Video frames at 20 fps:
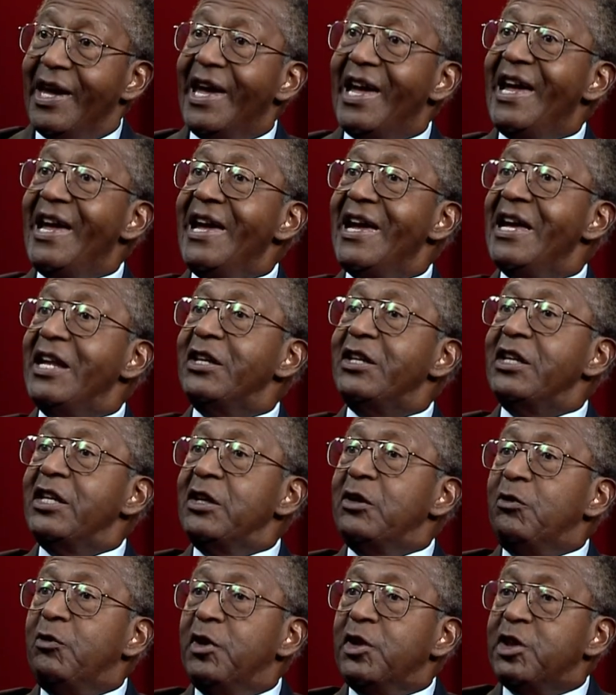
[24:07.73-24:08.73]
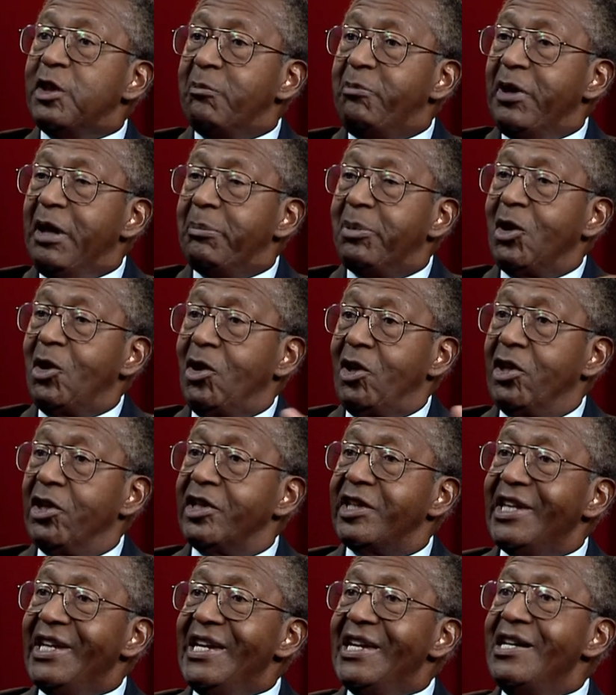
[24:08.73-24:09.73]
And with the people who
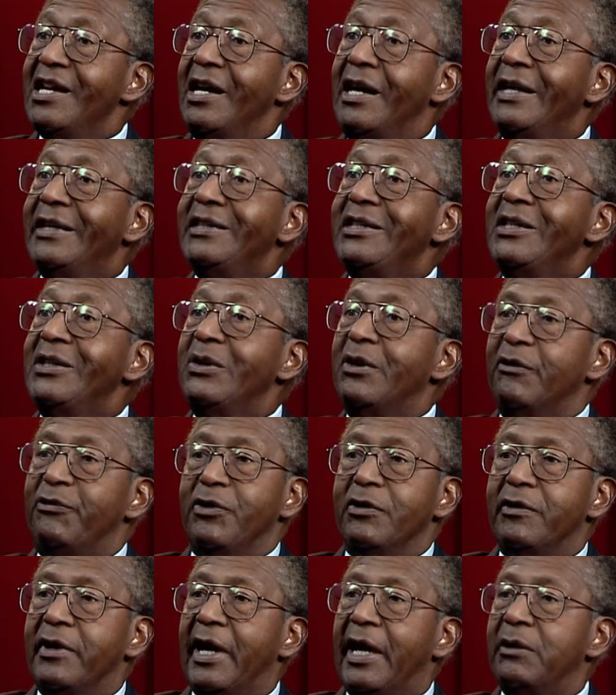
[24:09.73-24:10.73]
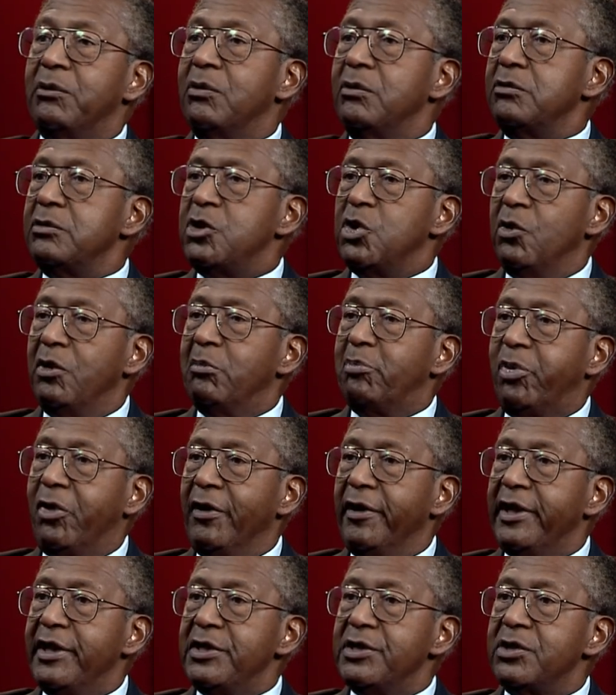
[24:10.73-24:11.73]
look in on you, if you've got 2
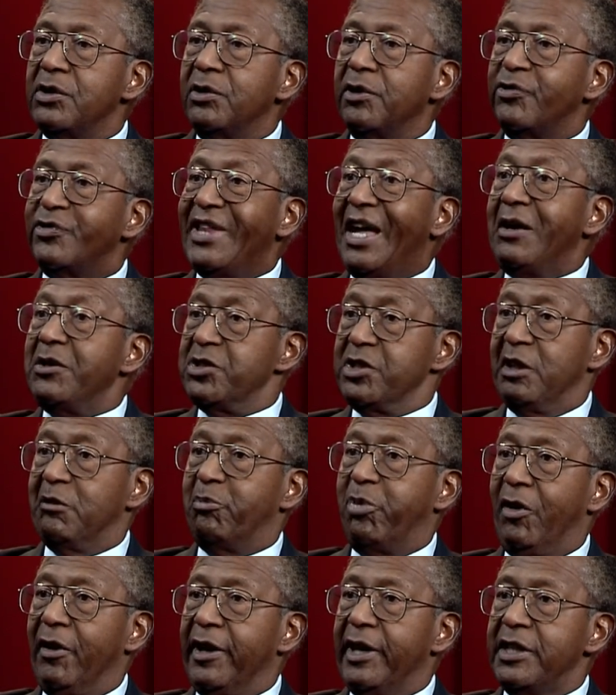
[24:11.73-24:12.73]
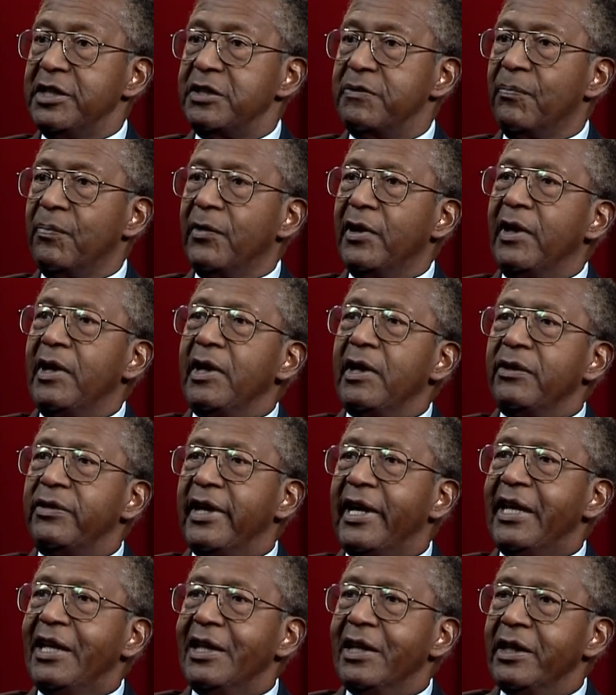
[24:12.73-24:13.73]
employees or 1,000 employees,
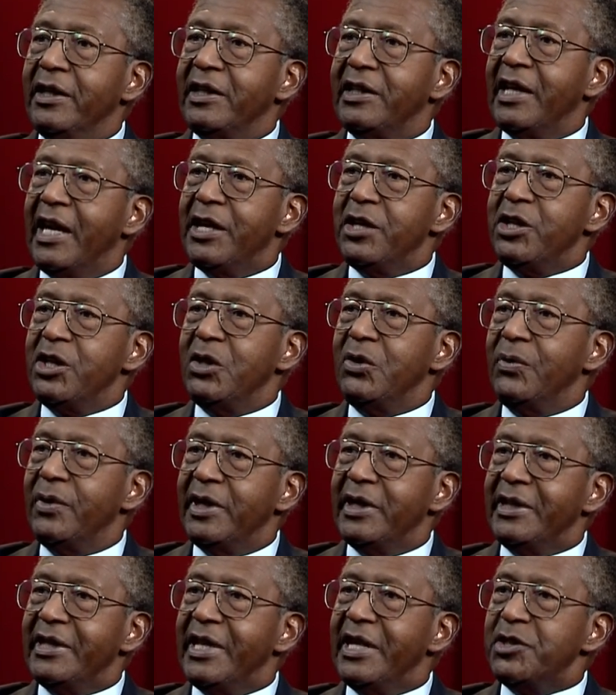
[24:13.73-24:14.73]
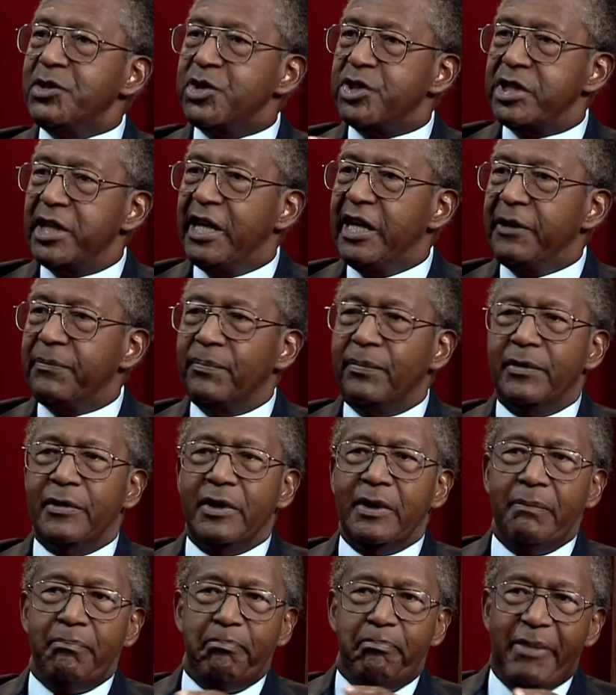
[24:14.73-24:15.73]
they look at you and then say,
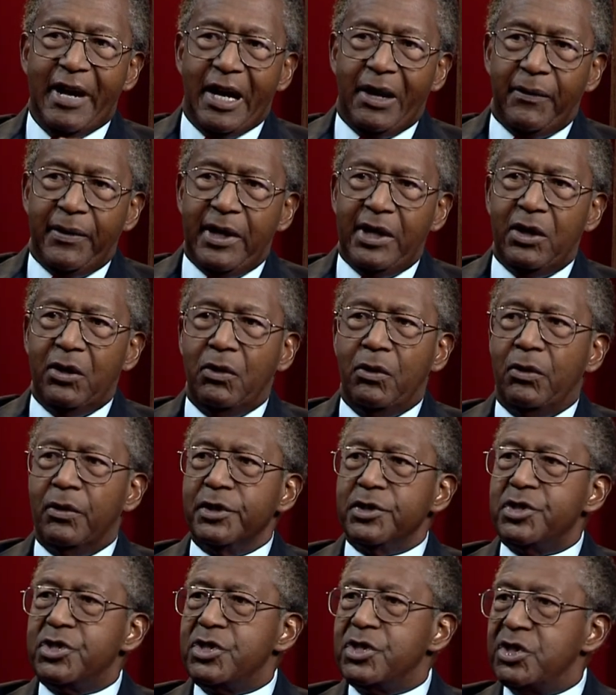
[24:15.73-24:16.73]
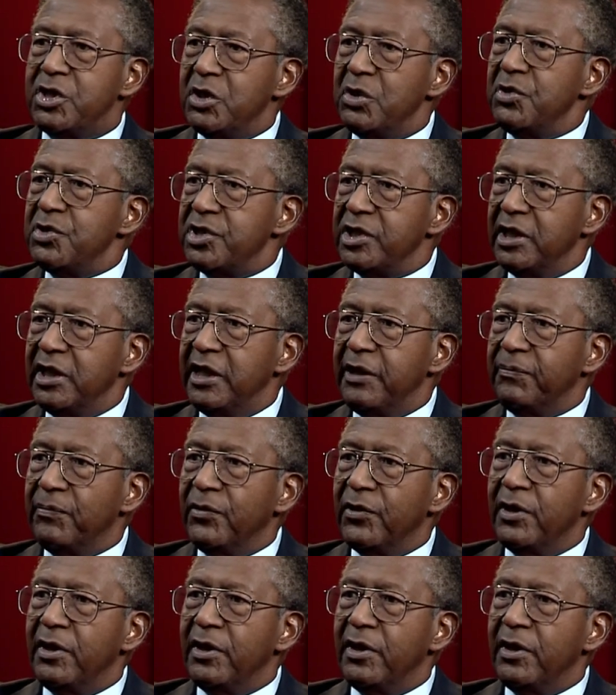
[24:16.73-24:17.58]
Barry or Susie